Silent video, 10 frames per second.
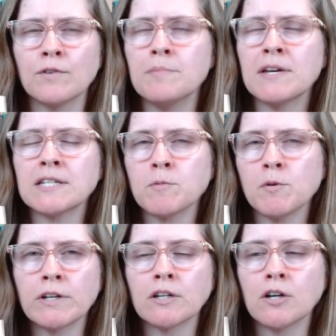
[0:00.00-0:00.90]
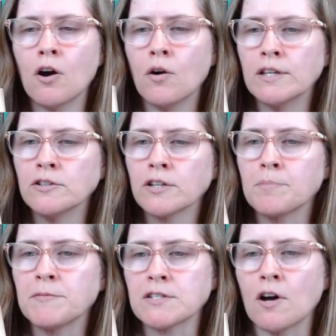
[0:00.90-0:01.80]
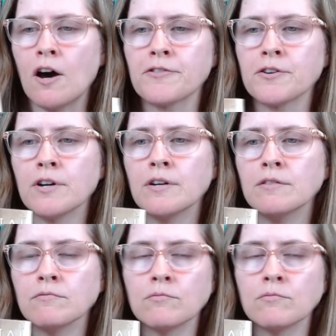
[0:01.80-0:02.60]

It makes me want to go and look up this author and